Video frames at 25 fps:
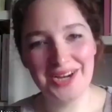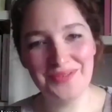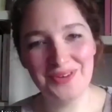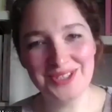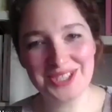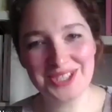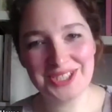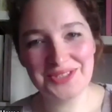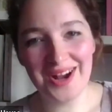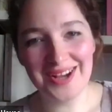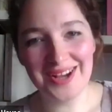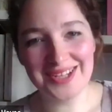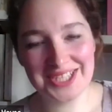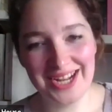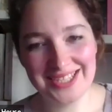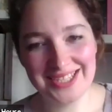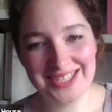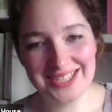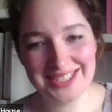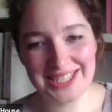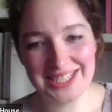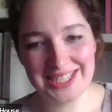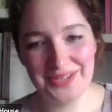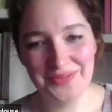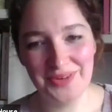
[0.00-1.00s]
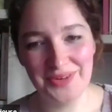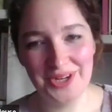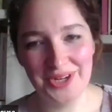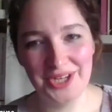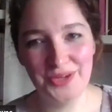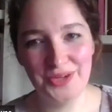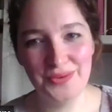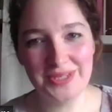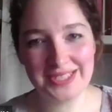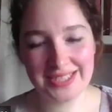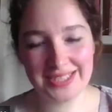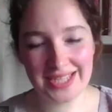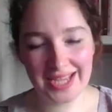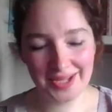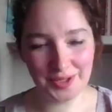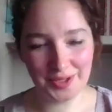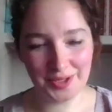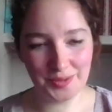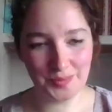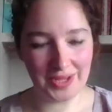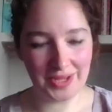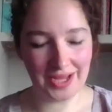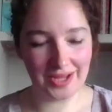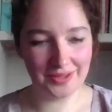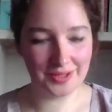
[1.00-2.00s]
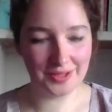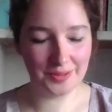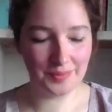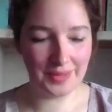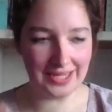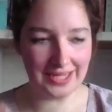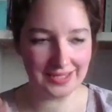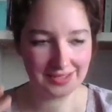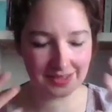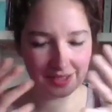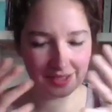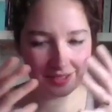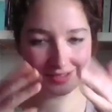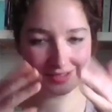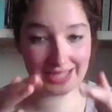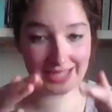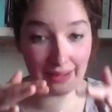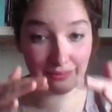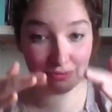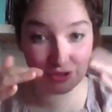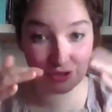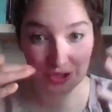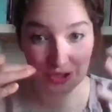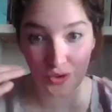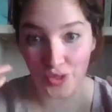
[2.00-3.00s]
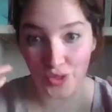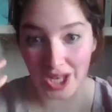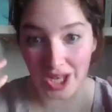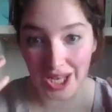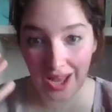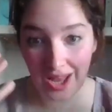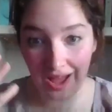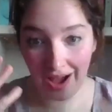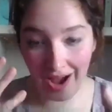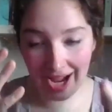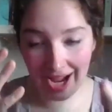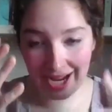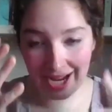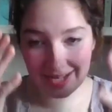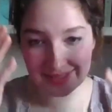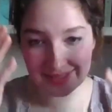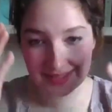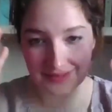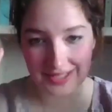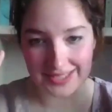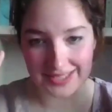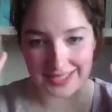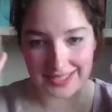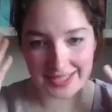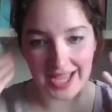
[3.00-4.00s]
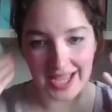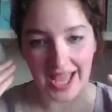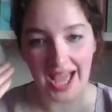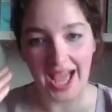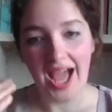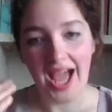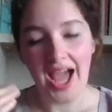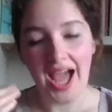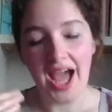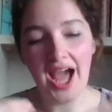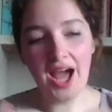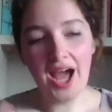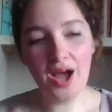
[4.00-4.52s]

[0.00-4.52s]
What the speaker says: I wanted to ask you, actually, when you were saying about the painter capturing all the lines and things like that.